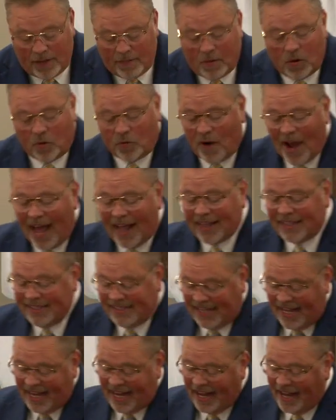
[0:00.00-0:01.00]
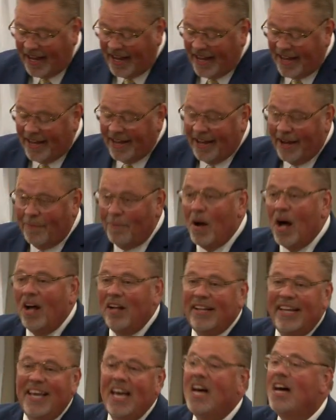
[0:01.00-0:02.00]
immorality
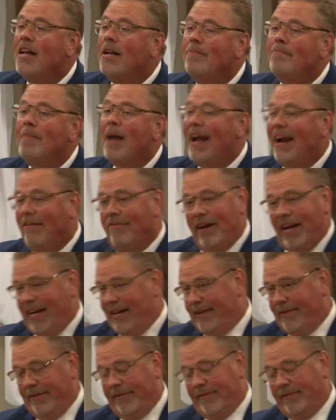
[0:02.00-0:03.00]
among the unmarried.